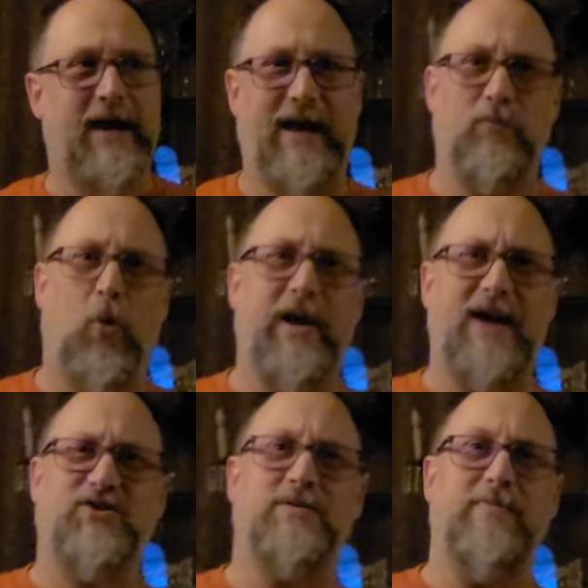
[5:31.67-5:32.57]
and what
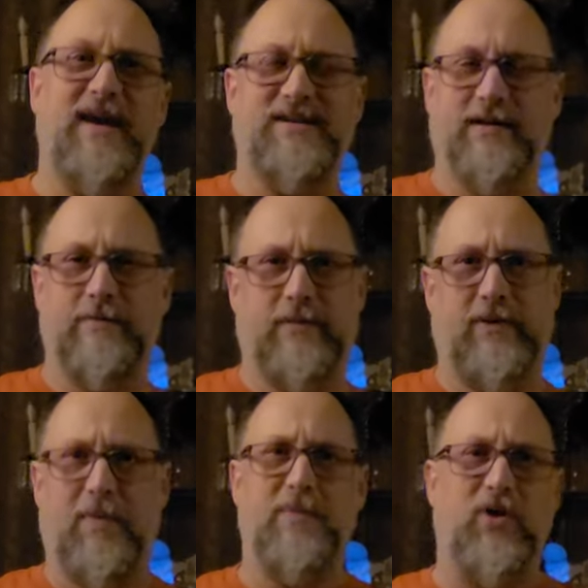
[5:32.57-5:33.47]
actually makes
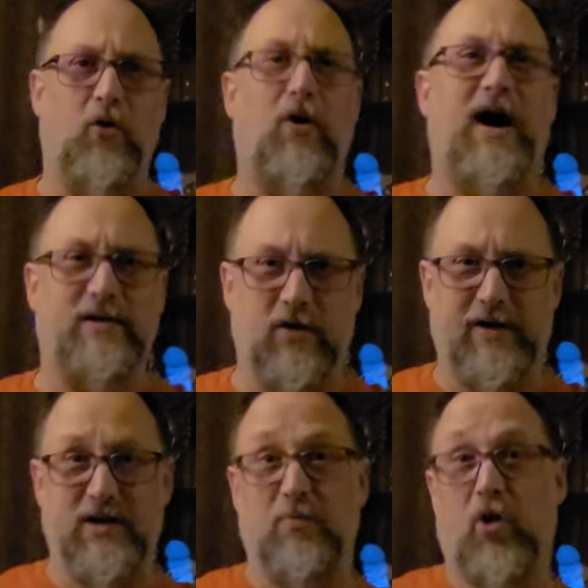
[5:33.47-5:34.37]
it, there might be a lot
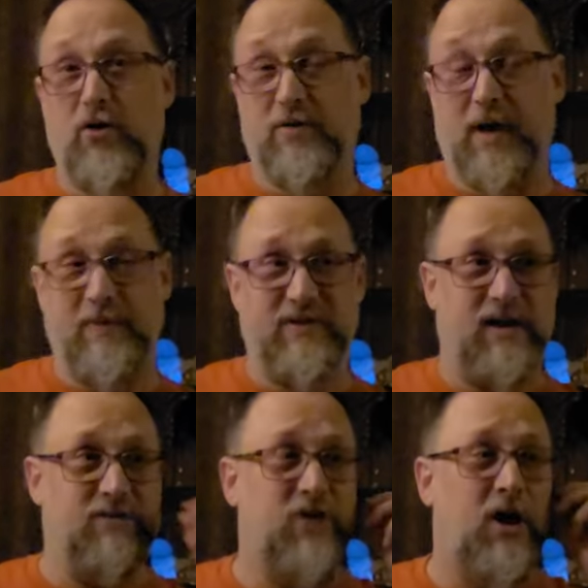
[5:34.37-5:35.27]
going into prototyping
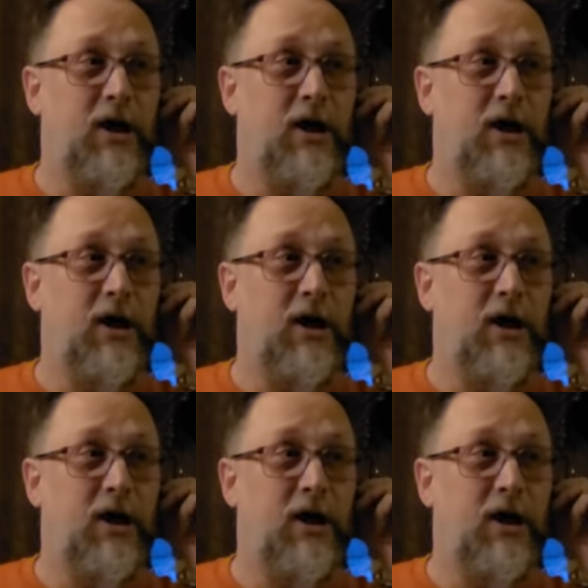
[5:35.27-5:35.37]
things.